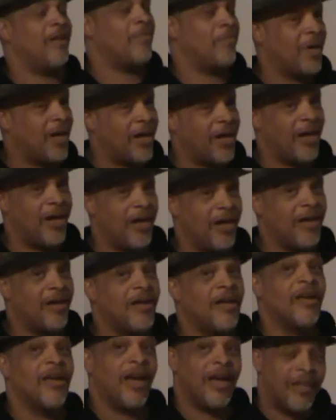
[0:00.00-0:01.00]
in mind.
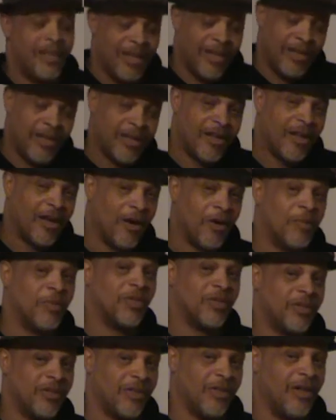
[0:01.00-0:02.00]
I think it
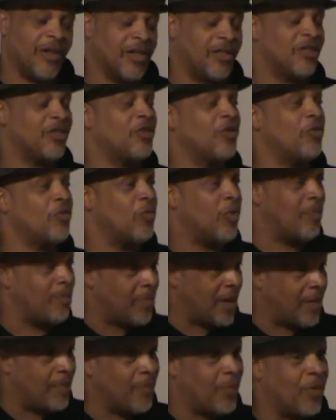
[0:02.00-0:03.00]
helps us to
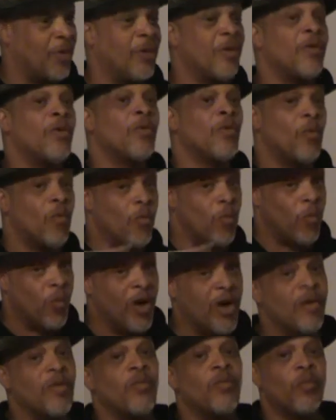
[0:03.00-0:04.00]
remember
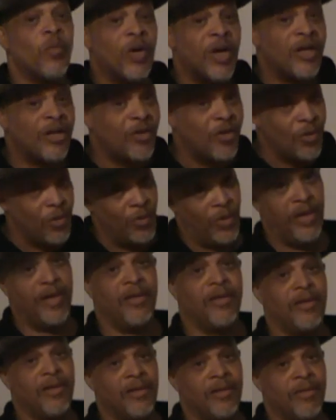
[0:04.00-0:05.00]
what we're doing.
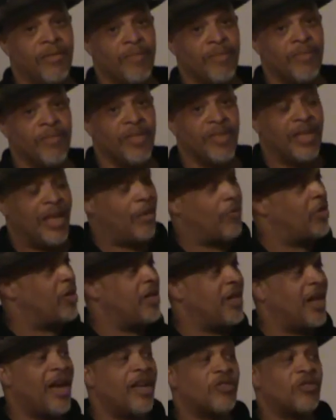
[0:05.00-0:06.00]
That
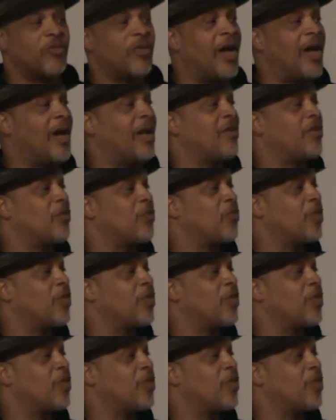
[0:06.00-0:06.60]
we're not trying to